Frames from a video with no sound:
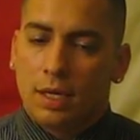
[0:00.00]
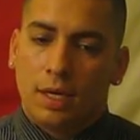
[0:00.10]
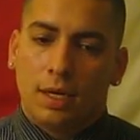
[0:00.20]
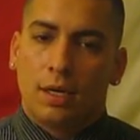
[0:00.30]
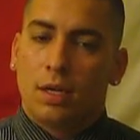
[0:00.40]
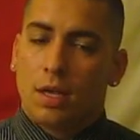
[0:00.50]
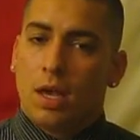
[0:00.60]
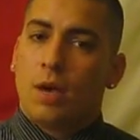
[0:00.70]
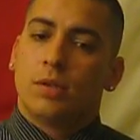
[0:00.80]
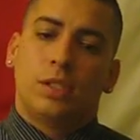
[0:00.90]
and
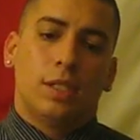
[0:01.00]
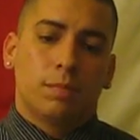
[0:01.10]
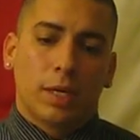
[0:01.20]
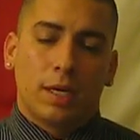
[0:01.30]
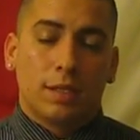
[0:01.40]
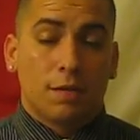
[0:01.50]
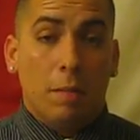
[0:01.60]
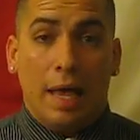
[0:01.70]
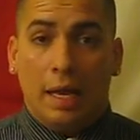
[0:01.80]
it was just because of my